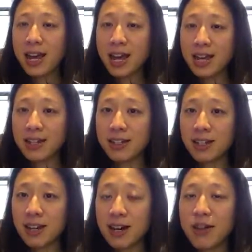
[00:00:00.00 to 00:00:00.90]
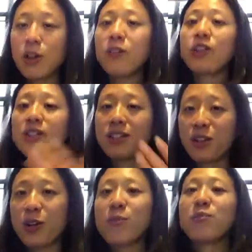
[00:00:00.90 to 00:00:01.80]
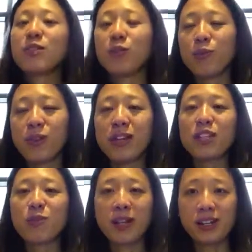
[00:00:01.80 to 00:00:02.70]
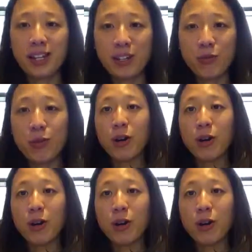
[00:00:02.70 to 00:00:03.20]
And all of these terms will be explained later.